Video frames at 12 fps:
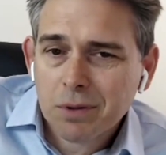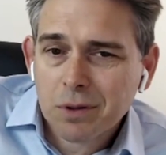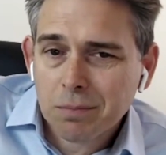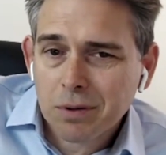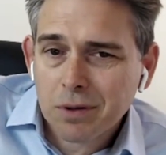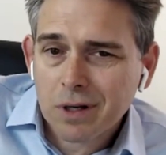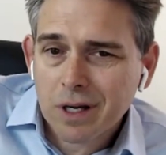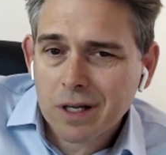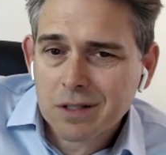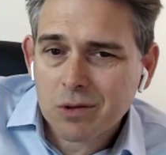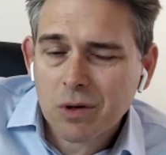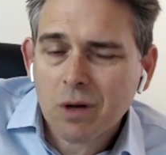on the podcast
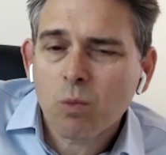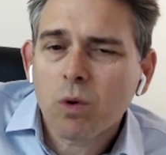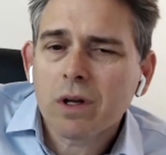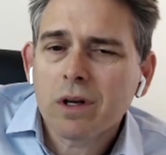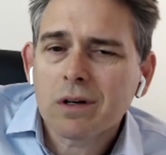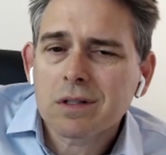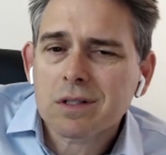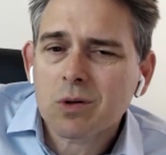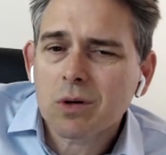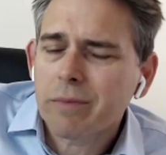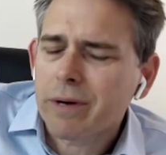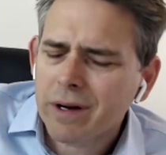who are going, "What are you guys
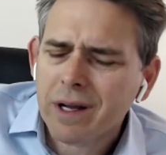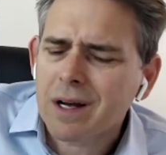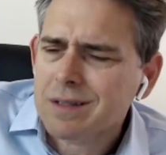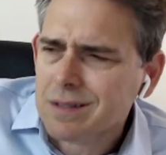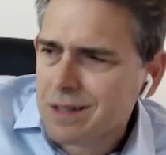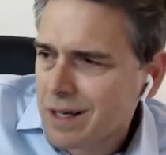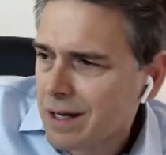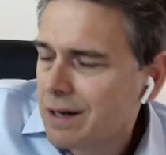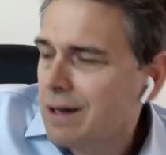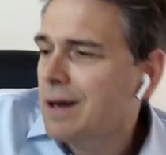talking about? I can't see that."